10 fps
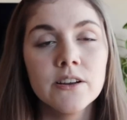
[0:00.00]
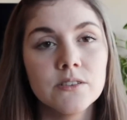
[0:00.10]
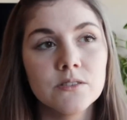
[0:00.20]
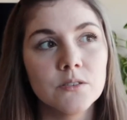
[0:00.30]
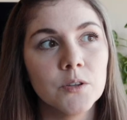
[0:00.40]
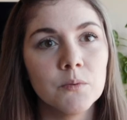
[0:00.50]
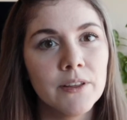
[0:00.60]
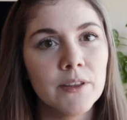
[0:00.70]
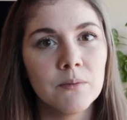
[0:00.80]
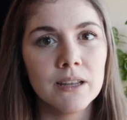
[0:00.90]
So the
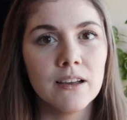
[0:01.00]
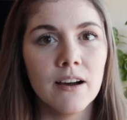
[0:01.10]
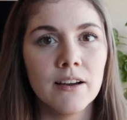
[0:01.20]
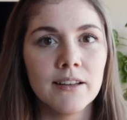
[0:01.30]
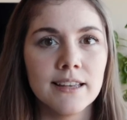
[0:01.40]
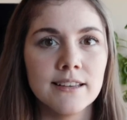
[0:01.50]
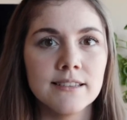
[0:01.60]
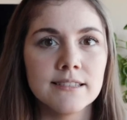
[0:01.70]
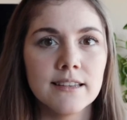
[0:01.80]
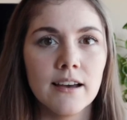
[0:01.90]
one that we got
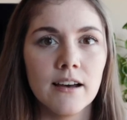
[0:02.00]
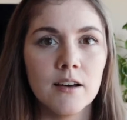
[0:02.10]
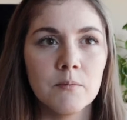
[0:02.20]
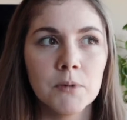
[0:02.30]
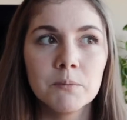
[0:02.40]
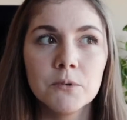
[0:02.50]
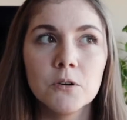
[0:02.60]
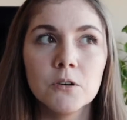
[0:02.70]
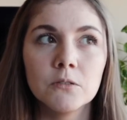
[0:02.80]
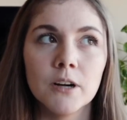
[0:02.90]
is purple
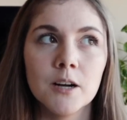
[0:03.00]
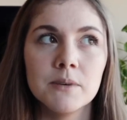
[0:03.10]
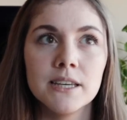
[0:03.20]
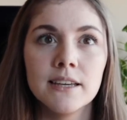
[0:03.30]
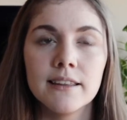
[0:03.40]
kohlrabi.